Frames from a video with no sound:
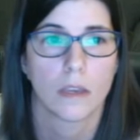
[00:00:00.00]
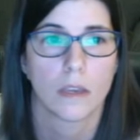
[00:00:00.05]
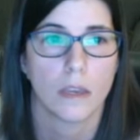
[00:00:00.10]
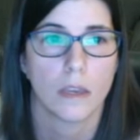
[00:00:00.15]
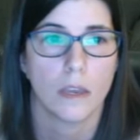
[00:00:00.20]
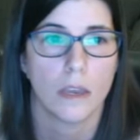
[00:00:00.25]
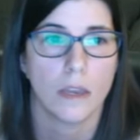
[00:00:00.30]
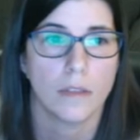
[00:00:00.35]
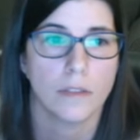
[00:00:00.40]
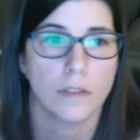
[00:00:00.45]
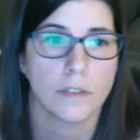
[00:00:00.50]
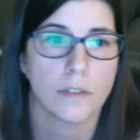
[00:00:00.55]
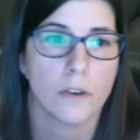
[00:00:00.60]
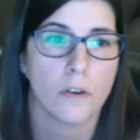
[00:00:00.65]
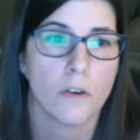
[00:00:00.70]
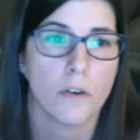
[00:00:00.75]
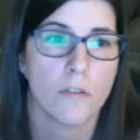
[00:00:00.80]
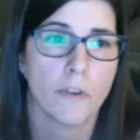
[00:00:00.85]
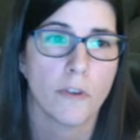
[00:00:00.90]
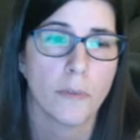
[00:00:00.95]
And
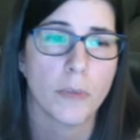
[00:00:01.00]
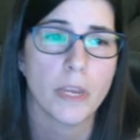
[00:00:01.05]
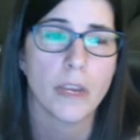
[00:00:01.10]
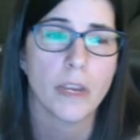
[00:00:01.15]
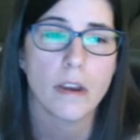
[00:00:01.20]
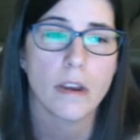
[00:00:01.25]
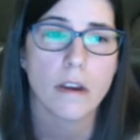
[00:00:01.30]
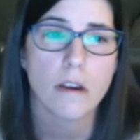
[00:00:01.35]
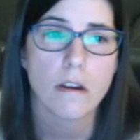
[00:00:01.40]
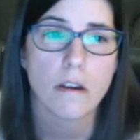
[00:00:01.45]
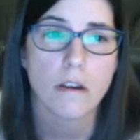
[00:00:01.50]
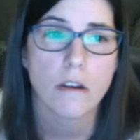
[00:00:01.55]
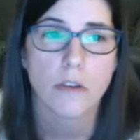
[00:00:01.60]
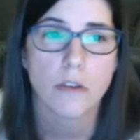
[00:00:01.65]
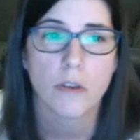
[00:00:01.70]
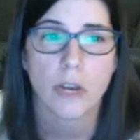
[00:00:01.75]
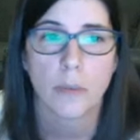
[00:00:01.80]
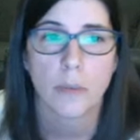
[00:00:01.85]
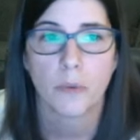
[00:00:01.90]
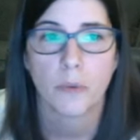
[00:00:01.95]
so from here,
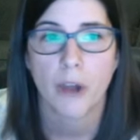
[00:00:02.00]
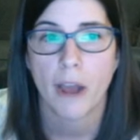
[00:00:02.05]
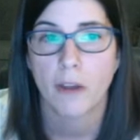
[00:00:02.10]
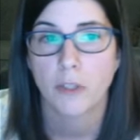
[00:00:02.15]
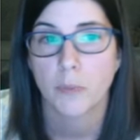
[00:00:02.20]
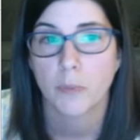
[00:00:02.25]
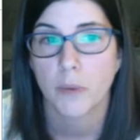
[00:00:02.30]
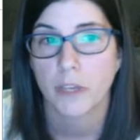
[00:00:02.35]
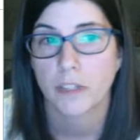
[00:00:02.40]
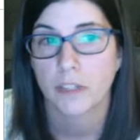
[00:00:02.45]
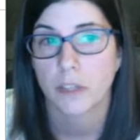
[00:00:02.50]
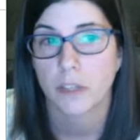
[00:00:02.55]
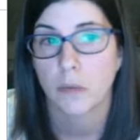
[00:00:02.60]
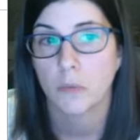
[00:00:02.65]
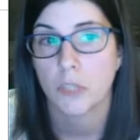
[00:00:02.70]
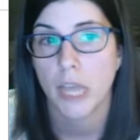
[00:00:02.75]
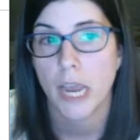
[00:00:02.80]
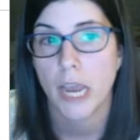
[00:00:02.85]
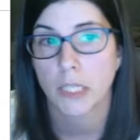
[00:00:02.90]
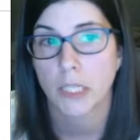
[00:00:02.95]
you can browse by
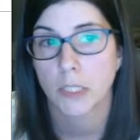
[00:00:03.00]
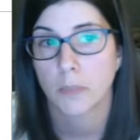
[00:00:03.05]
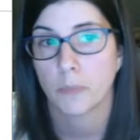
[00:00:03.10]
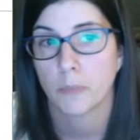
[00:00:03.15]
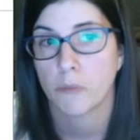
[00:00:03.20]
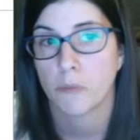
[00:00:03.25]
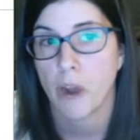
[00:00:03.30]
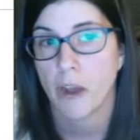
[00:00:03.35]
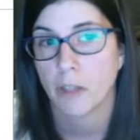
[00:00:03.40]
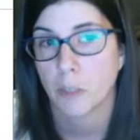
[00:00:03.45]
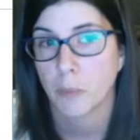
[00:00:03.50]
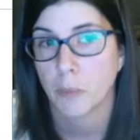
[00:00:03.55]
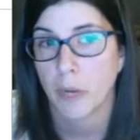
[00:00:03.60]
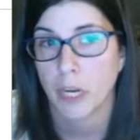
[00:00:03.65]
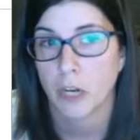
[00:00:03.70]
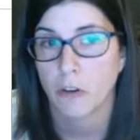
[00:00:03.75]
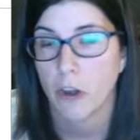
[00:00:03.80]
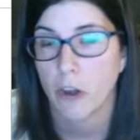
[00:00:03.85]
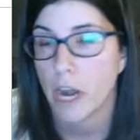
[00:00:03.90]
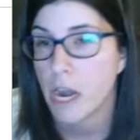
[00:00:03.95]
subject, browse by
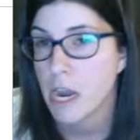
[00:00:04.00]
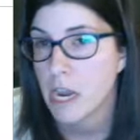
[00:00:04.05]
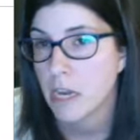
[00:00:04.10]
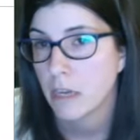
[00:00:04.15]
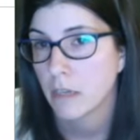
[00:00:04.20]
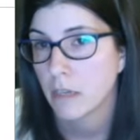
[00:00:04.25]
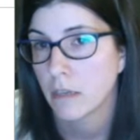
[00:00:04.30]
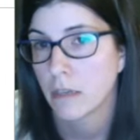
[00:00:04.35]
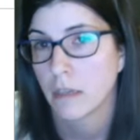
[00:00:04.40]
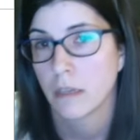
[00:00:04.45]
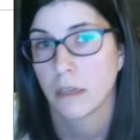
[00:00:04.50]
grade.